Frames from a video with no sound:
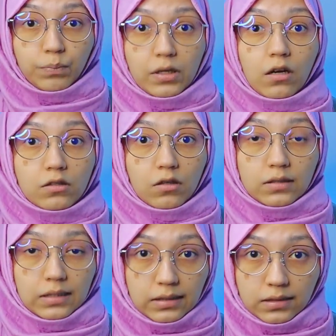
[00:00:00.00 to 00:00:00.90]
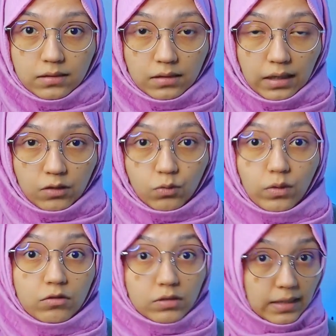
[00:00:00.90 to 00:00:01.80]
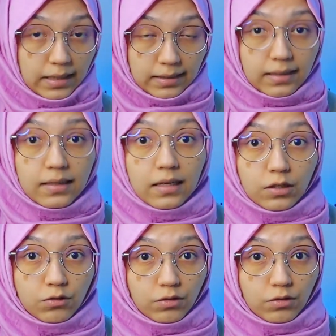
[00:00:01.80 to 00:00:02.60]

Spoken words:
because of these things you want to study in